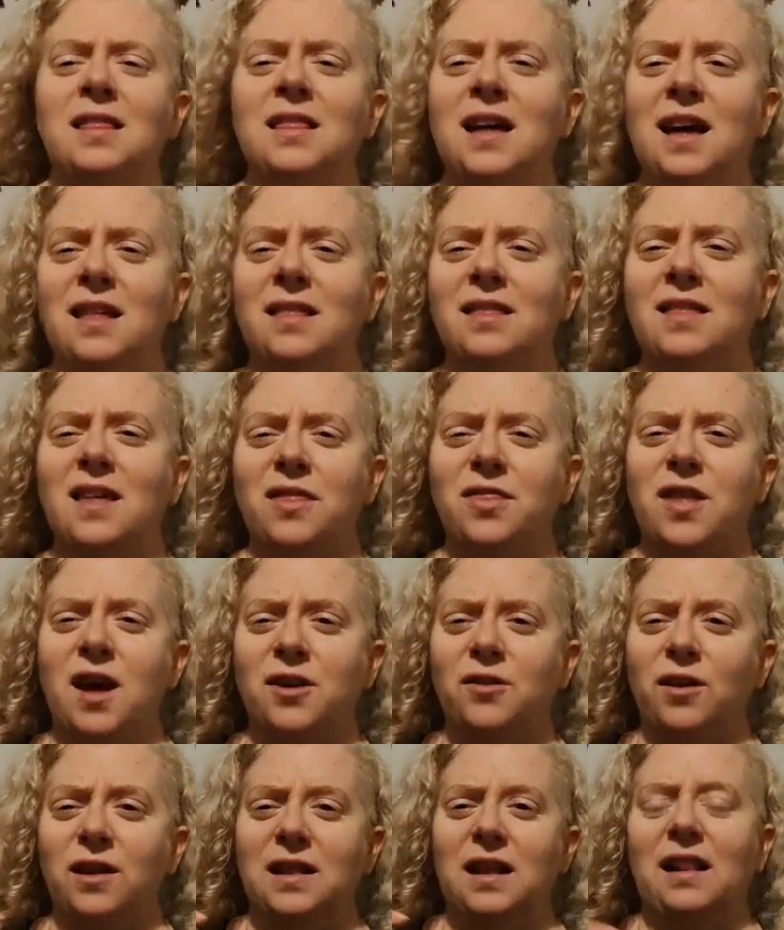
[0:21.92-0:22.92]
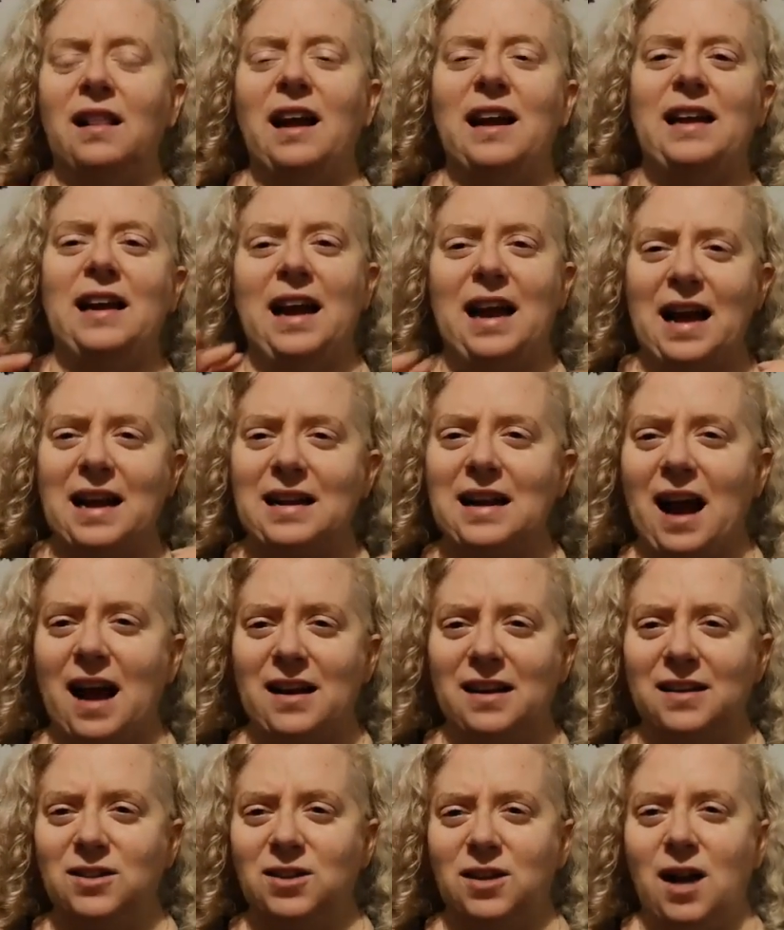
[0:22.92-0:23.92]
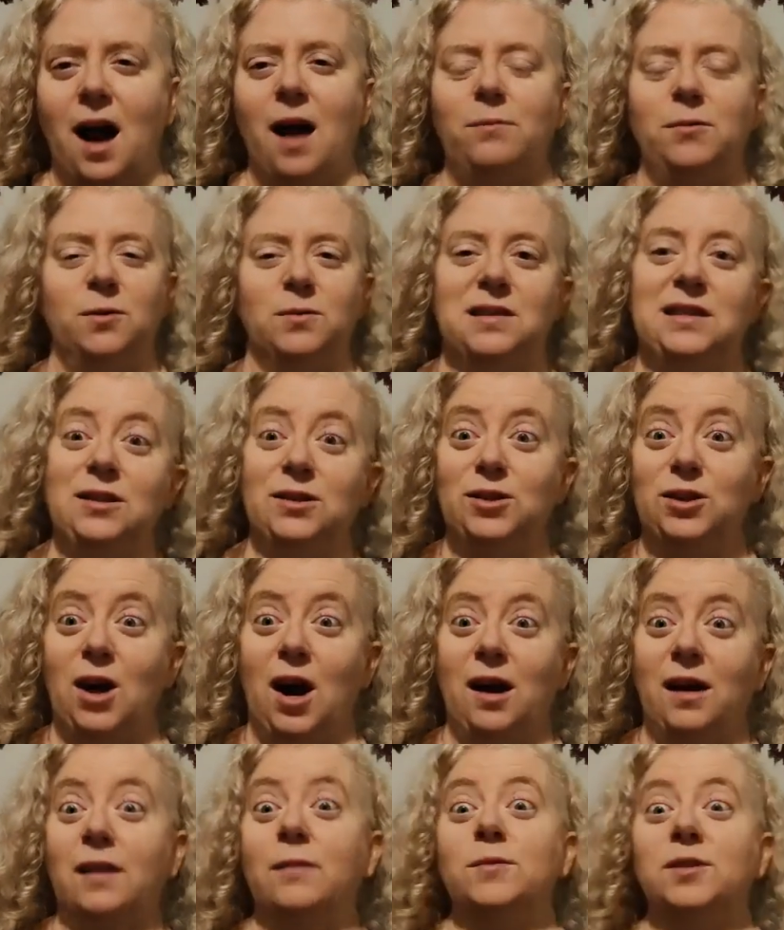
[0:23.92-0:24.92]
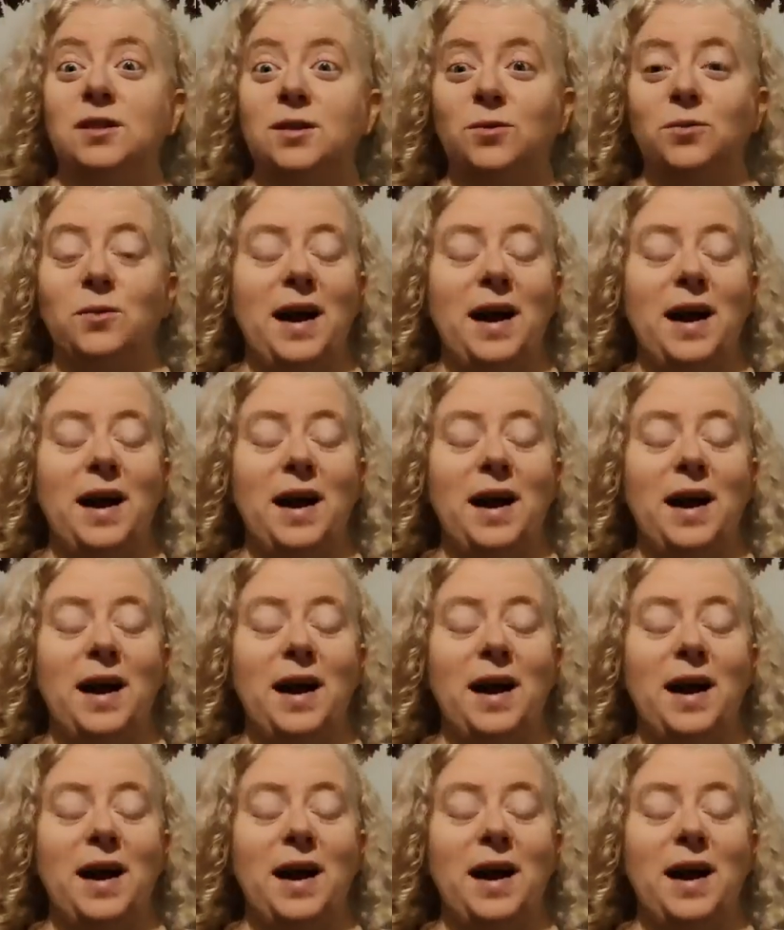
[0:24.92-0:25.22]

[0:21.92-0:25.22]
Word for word: the the thunder and the lightning had kind of stopped. It was still dark and it was still